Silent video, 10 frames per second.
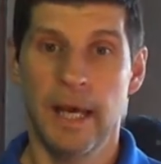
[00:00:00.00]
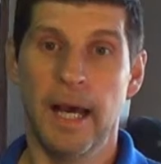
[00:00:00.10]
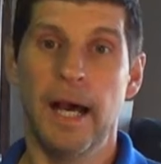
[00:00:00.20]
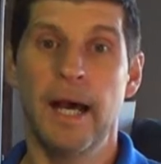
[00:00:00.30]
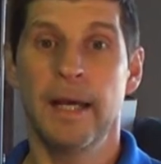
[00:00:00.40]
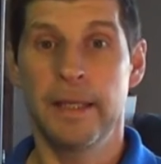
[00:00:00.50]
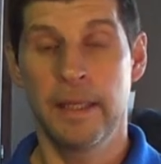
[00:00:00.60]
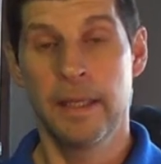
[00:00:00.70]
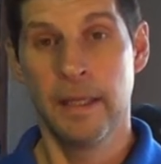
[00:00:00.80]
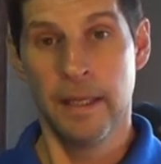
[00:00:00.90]

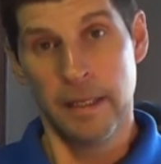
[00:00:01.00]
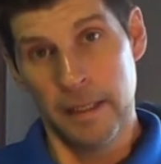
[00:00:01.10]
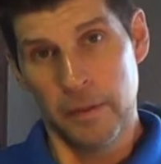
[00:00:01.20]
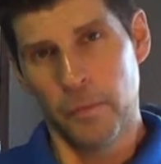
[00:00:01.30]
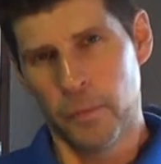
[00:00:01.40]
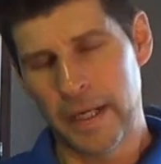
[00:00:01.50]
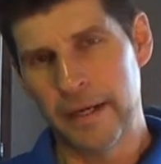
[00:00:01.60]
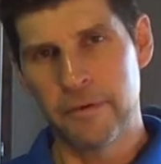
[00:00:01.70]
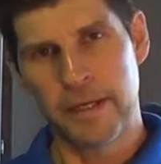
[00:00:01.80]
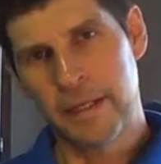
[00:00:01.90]
What
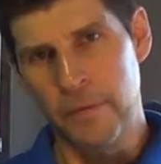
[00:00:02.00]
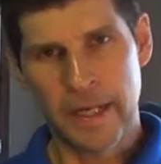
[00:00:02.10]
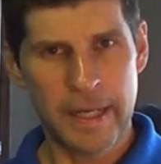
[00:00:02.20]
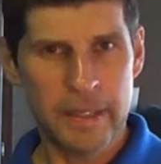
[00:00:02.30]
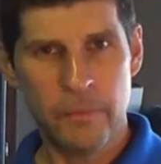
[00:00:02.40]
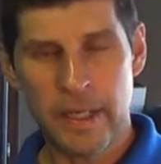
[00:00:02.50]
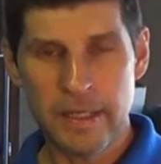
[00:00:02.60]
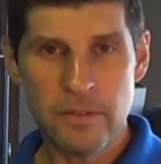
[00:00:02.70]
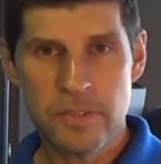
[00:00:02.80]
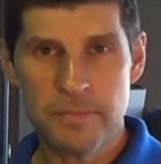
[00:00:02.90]
I
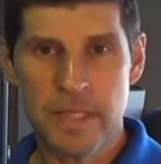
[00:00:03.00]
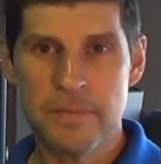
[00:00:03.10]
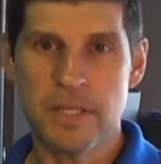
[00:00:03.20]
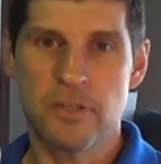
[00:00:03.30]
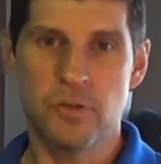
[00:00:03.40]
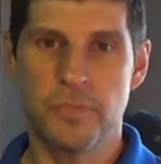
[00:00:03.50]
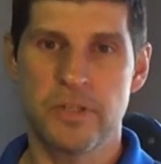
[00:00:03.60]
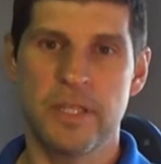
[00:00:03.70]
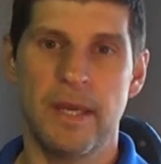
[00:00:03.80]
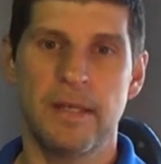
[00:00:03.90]
do sometimes, I
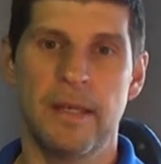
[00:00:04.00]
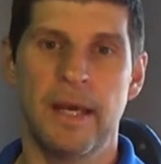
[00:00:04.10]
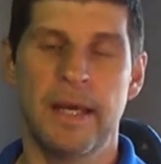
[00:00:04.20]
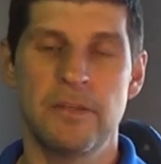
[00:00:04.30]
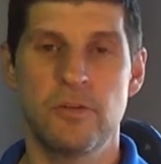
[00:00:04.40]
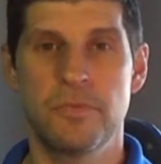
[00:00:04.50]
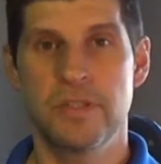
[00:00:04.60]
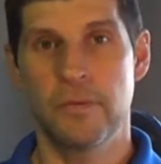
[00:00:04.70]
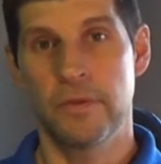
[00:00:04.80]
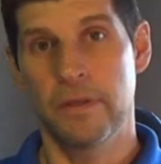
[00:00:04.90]
superset. I
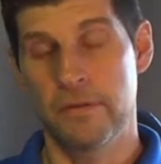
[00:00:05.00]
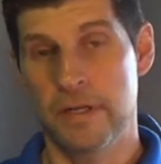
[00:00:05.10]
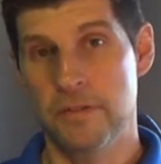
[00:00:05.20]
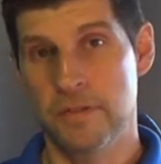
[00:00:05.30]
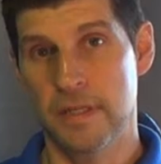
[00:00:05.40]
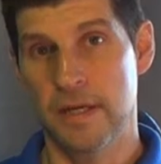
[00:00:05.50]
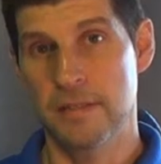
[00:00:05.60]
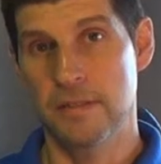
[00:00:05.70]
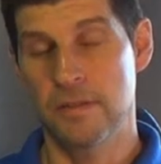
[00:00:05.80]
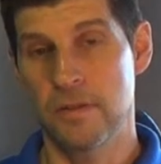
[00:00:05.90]
superset with other
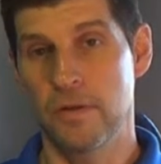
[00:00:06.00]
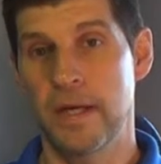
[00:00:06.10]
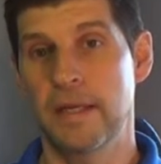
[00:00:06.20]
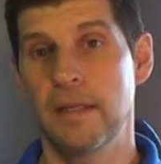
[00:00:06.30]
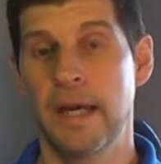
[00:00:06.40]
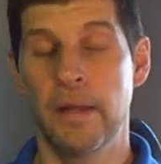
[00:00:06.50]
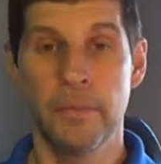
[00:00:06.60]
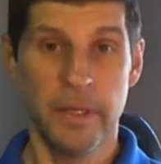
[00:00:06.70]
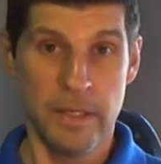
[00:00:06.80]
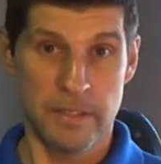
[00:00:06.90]
exercises. So
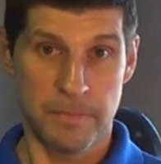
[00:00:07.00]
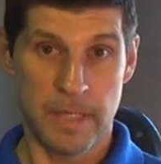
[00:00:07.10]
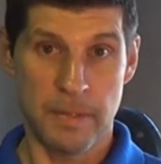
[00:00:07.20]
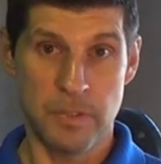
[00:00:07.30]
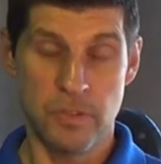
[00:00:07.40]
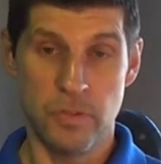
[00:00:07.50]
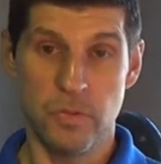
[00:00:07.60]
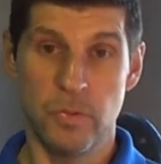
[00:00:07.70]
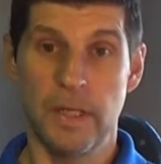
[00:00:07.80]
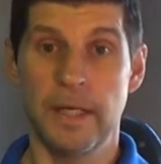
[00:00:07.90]
I'll sometimes
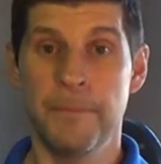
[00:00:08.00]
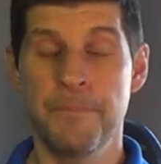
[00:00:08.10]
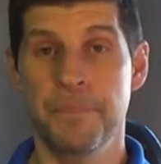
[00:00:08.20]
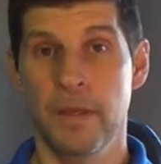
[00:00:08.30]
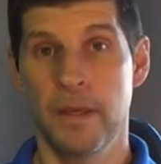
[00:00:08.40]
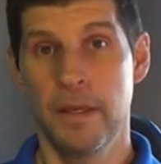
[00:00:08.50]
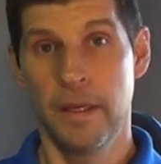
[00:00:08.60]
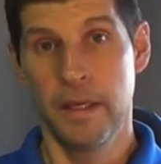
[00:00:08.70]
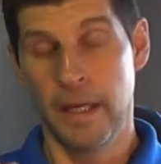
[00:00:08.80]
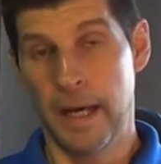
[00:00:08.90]
do a
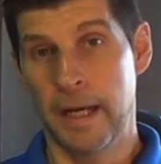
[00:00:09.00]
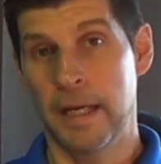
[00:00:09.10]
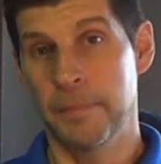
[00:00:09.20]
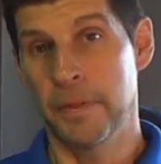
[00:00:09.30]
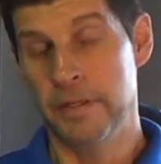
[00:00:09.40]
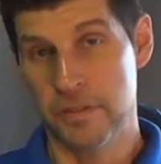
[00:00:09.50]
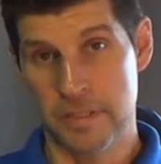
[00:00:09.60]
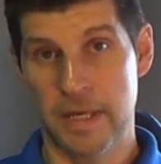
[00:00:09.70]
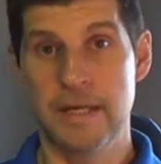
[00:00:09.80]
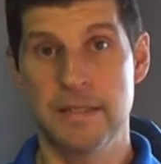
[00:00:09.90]
couple
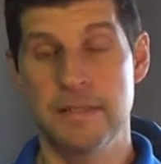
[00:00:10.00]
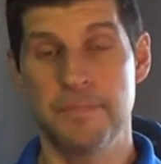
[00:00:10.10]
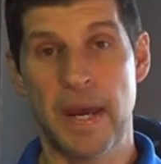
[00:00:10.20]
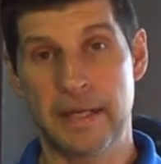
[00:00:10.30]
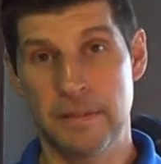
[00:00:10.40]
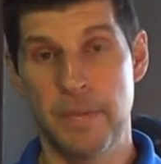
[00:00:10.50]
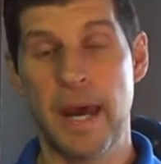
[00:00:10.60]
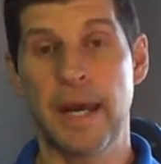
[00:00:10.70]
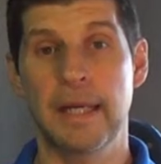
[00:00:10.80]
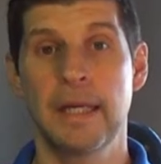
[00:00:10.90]
exercises back to
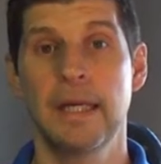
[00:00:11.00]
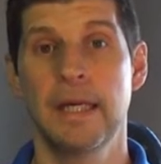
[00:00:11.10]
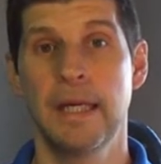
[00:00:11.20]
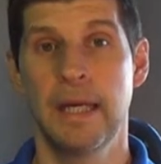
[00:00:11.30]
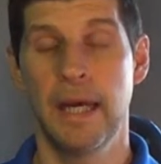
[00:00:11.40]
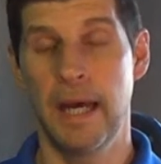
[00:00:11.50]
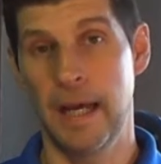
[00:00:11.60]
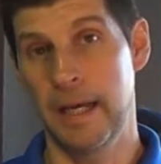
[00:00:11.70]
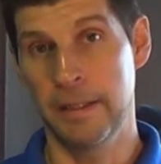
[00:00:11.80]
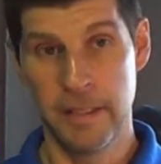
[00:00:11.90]
back.
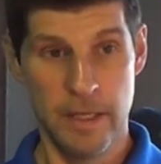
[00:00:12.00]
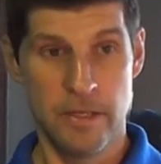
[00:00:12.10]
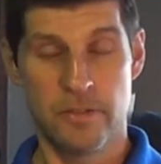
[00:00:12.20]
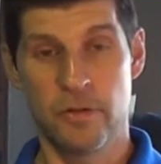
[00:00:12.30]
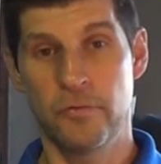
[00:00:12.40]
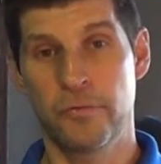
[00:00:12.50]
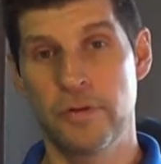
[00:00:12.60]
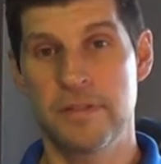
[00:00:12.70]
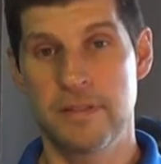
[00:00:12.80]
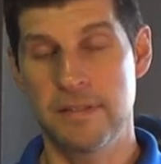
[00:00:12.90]
So for
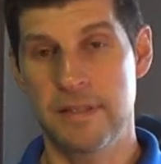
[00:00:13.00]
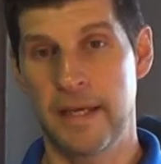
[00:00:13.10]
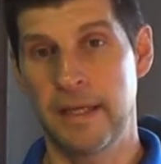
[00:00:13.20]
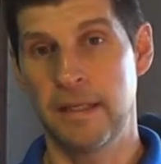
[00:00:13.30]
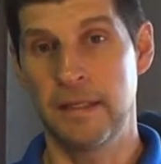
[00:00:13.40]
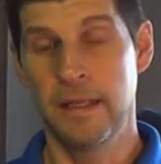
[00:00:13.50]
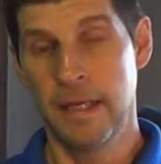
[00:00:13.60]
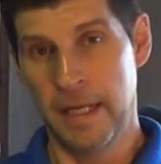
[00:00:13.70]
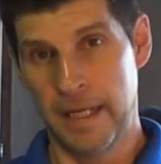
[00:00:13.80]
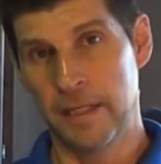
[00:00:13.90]
instance, I'll
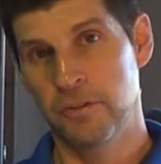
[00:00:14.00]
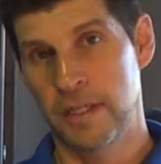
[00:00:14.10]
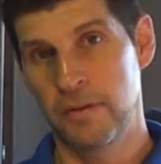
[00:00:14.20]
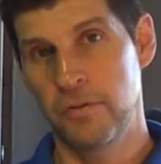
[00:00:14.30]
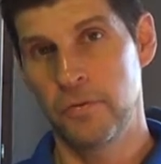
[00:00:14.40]
try to